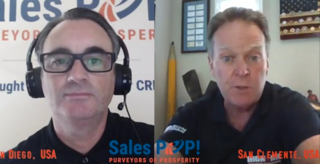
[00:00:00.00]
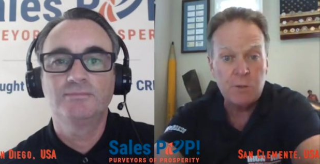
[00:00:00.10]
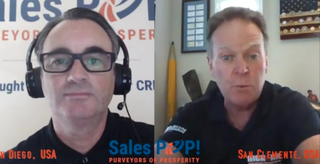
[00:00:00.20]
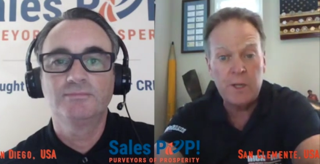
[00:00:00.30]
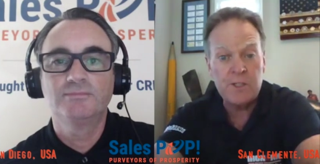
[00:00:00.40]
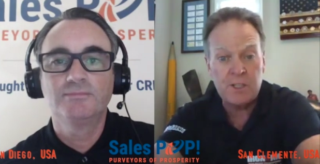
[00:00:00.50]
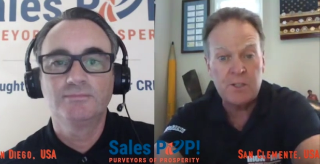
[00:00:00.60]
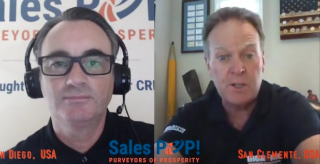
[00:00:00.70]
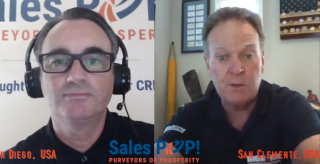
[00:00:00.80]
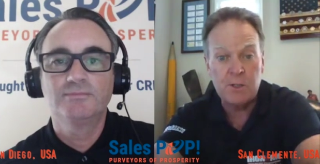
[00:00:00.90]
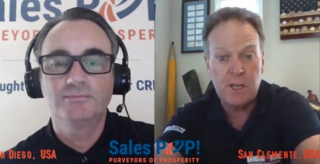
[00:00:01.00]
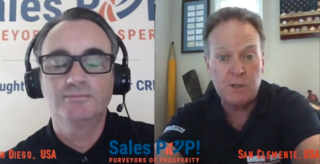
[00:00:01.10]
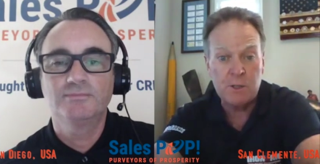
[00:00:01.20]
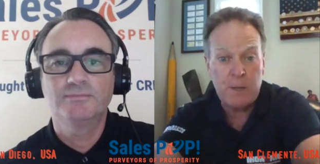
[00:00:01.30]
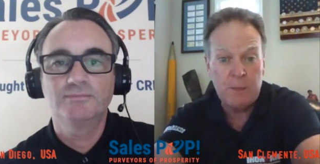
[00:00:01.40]
Speaker 1: with twenty-six hundred
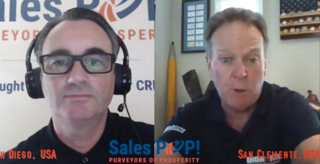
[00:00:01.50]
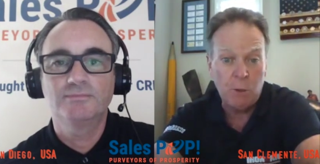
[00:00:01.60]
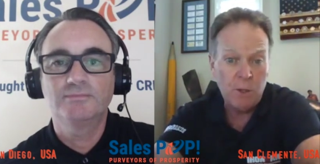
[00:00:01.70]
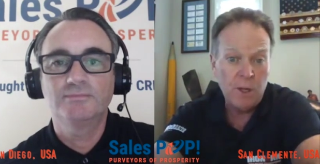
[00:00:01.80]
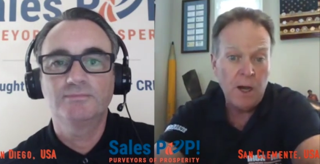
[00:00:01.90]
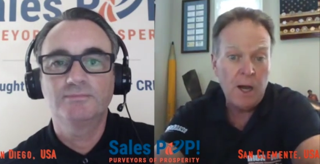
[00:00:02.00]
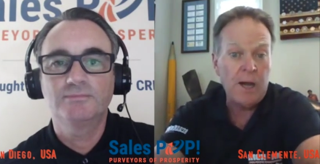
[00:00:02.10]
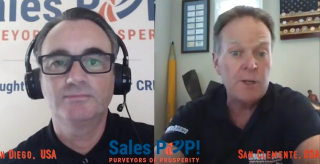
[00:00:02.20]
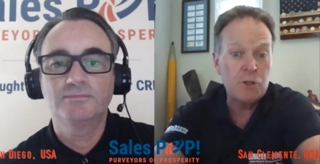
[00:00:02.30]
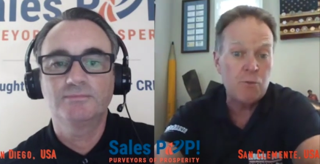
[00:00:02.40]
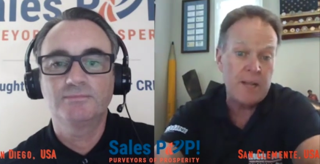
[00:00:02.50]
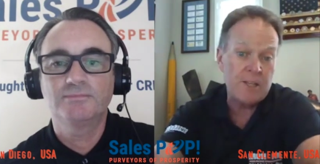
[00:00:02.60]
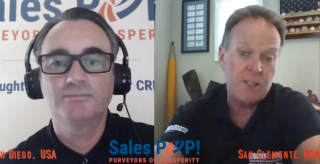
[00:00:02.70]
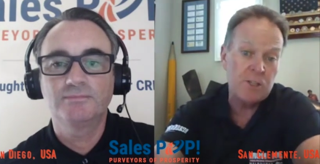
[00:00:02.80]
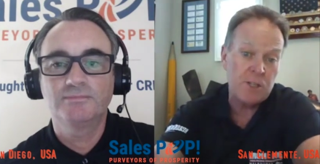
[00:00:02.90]
salespeople, I'd
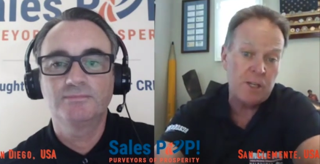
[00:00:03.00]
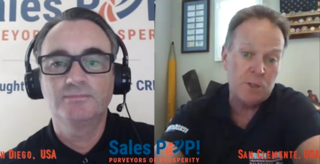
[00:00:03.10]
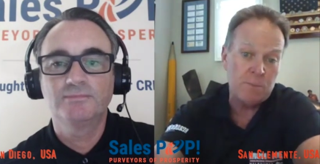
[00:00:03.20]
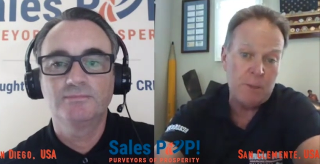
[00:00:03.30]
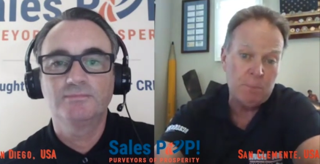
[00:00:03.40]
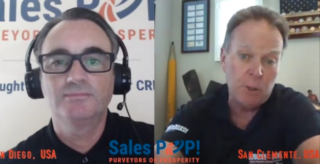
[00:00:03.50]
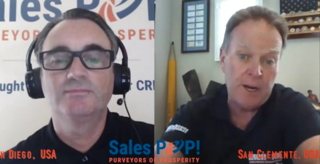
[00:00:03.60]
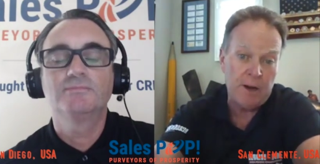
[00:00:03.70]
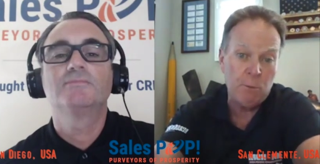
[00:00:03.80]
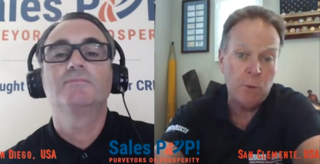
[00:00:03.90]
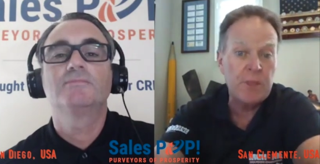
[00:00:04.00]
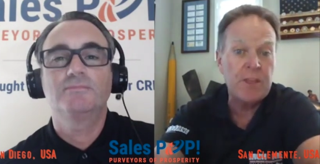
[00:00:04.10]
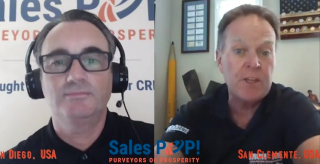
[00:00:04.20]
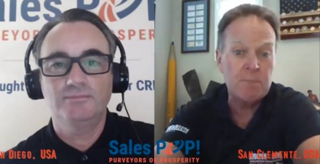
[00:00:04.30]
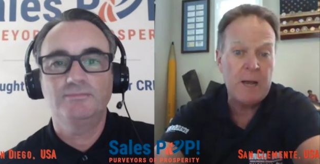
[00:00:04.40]
address the salespeople there with
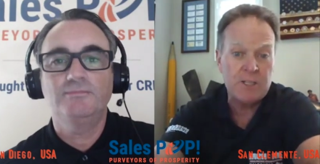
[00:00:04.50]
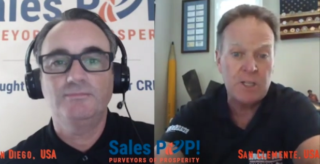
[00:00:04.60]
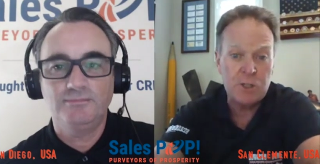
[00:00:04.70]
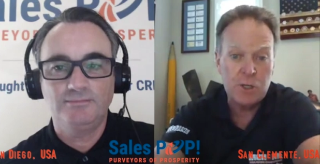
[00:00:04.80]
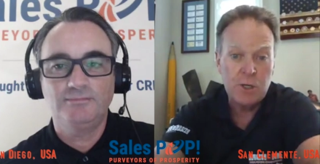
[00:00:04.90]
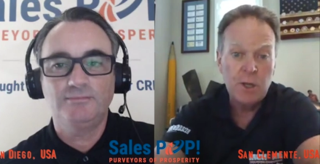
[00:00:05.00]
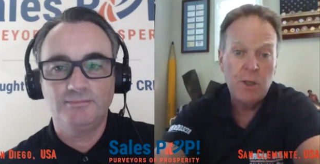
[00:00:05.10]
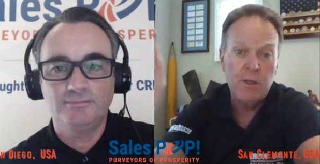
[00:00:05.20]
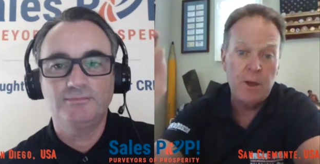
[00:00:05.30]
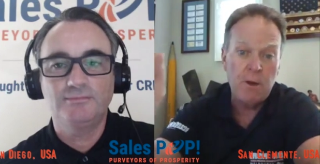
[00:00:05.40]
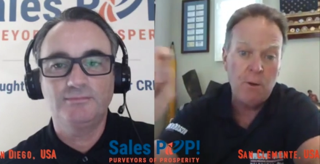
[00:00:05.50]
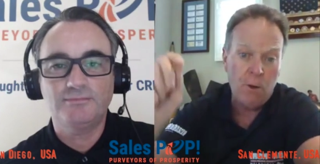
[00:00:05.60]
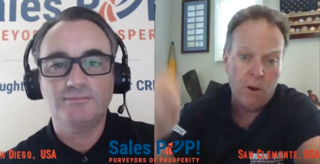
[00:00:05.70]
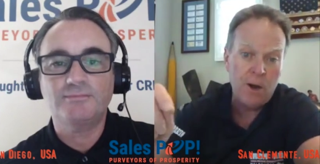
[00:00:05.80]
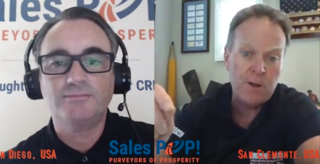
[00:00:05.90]
this message. There
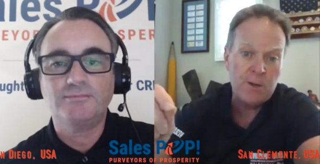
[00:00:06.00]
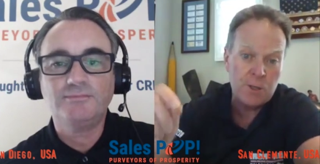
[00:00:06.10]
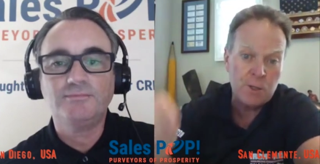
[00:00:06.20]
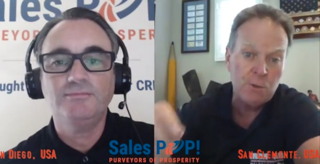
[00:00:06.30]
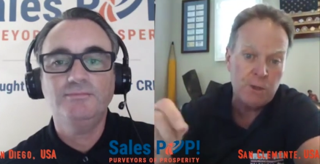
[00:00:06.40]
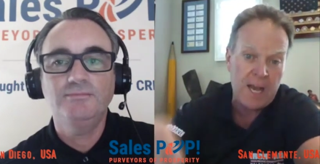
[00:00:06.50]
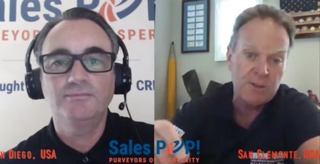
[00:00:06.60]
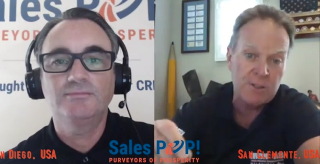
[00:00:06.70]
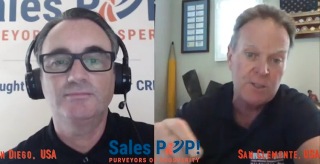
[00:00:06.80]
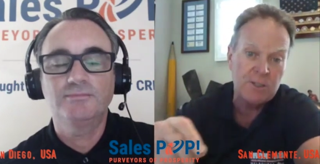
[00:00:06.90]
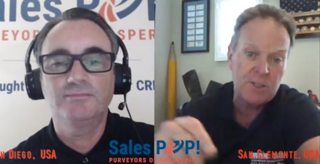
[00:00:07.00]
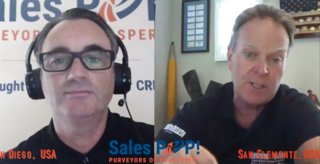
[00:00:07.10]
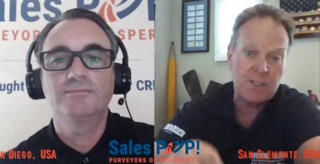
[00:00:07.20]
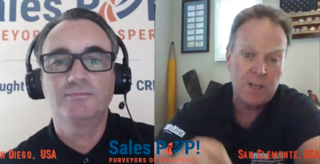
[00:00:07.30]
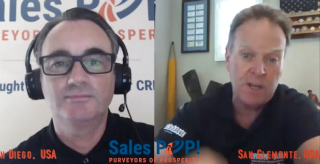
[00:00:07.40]
aren't two thousand
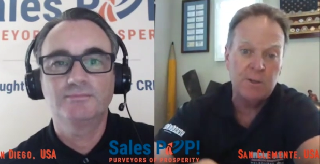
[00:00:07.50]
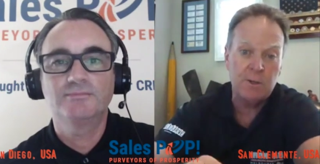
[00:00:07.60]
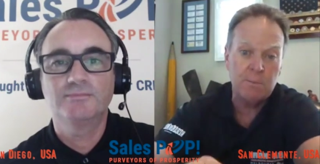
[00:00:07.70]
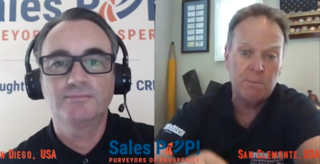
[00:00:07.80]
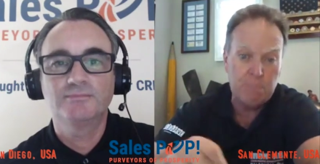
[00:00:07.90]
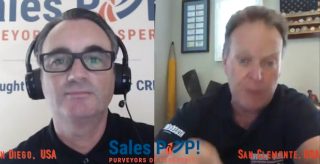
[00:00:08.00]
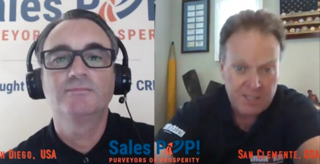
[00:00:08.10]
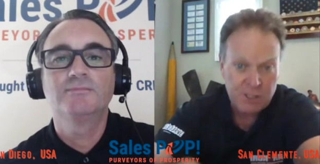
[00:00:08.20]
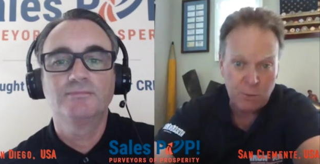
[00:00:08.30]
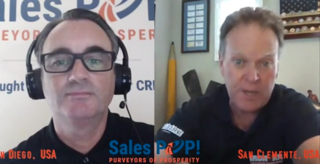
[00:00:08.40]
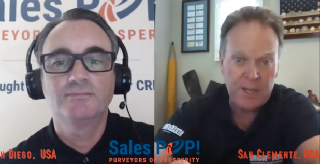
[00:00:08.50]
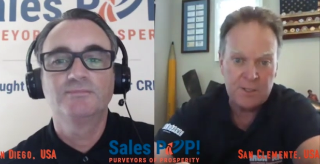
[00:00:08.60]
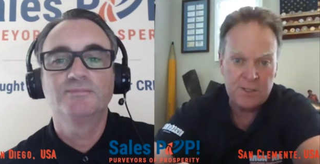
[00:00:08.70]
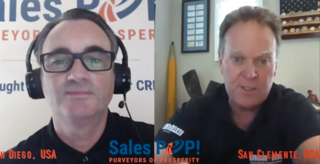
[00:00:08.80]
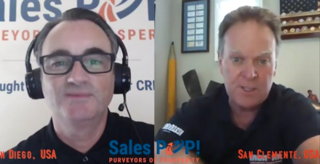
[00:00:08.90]
six hundred best
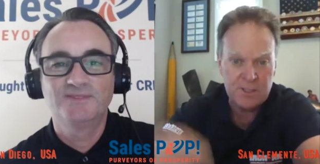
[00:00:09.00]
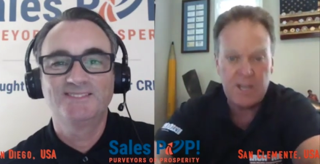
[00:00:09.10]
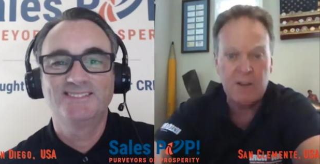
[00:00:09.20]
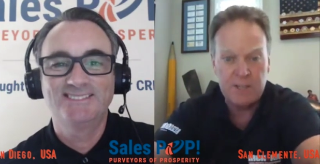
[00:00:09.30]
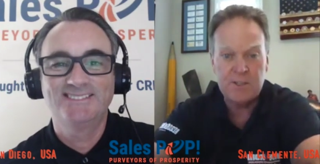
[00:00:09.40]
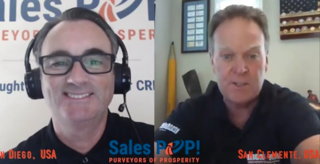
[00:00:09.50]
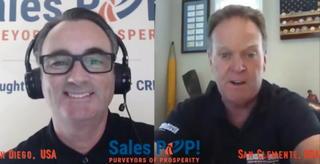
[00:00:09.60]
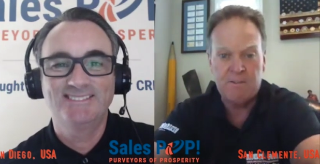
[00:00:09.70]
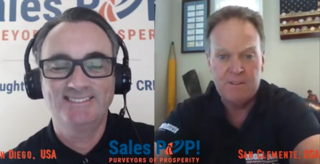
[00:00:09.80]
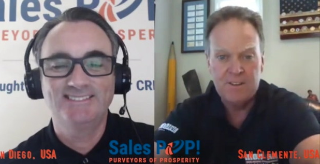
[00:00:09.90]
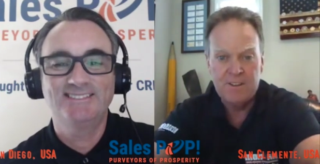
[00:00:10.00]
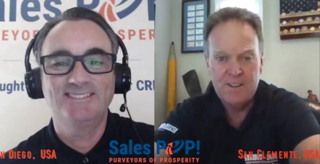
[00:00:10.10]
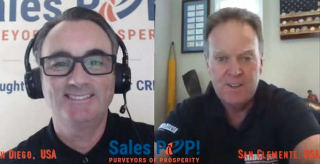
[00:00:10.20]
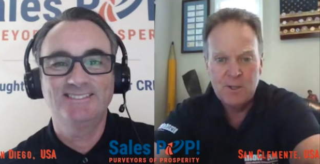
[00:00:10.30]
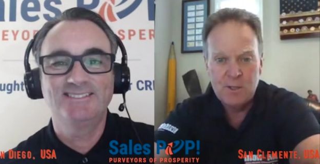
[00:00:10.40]
ways to sell this stuff.
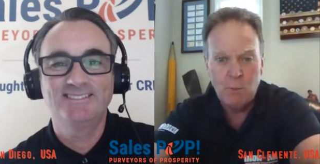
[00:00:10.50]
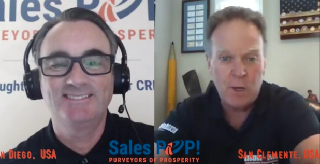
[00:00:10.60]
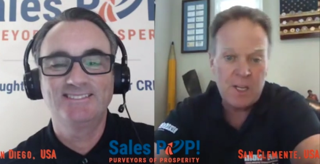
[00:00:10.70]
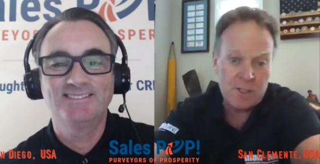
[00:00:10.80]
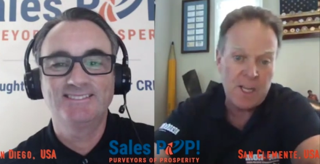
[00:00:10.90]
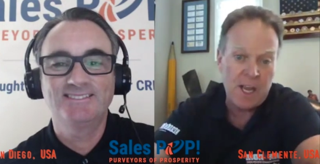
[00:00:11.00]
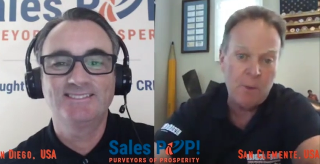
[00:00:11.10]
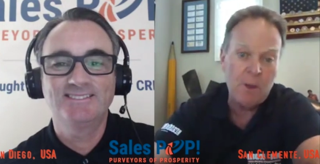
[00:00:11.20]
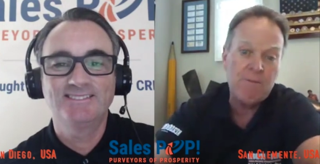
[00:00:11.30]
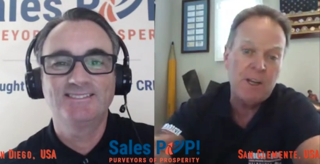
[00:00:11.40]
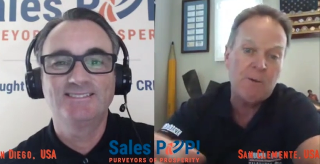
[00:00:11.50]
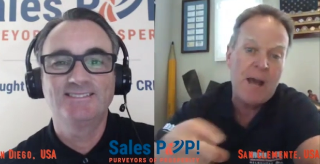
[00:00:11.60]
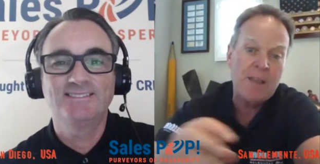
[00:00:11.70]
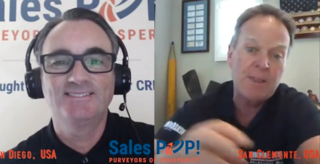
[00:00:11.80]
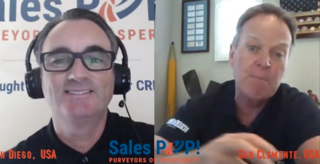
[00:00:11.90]
Mm-hmm. So what do you say we
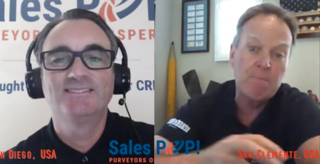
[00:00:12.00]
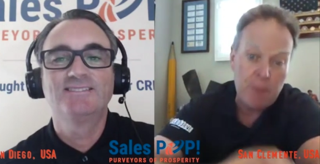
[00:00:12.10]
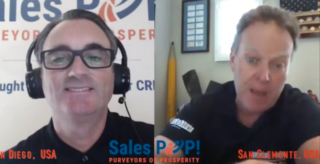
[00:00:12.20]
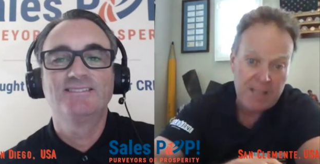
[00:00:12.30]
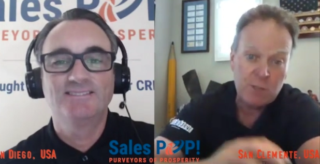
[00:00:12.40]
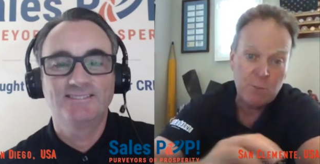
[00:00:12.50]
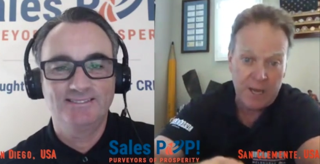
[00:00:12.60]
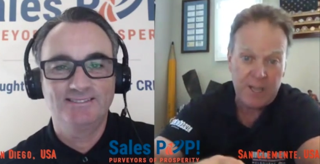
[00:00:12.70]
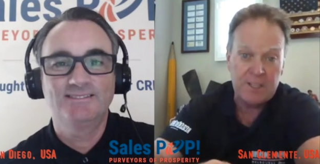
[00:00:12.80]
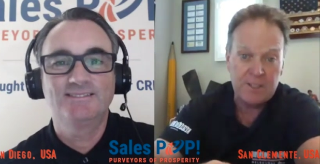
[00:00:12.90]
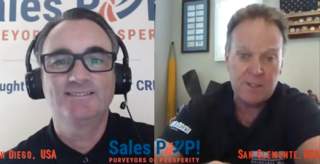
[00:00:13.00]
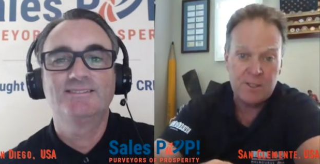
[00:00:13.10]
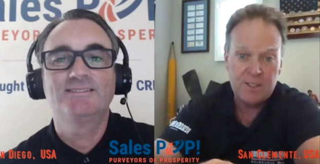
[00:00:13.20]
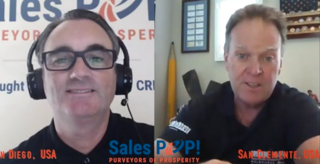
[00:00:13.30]
figure out the best ways